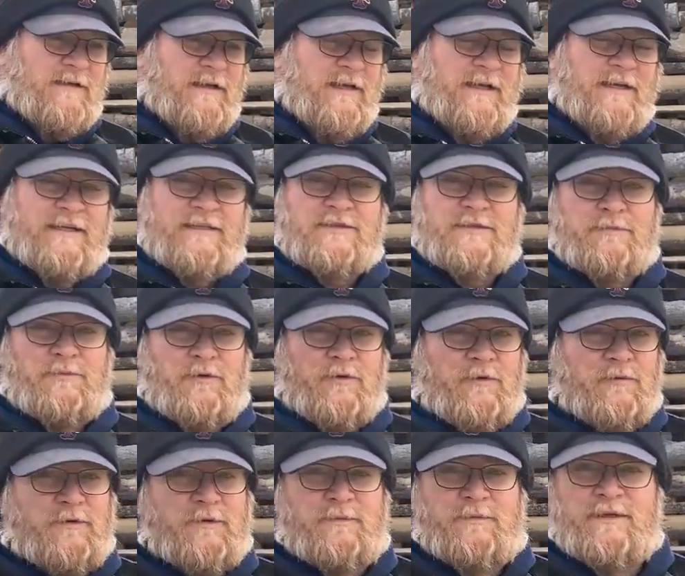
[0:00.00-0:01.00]
Any
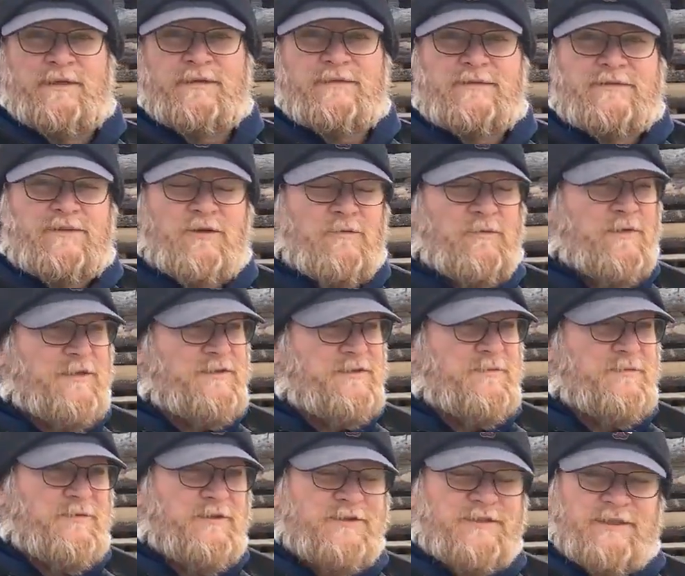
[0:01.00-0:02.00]
support would be so much
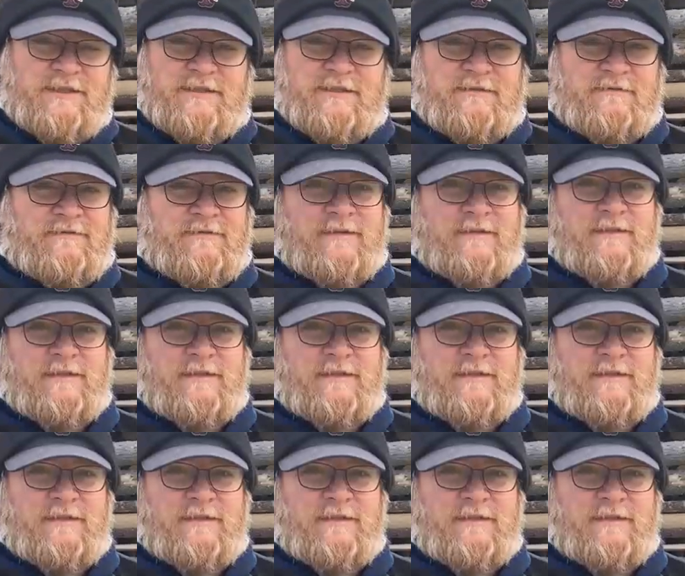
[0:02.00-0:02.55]
appreciative.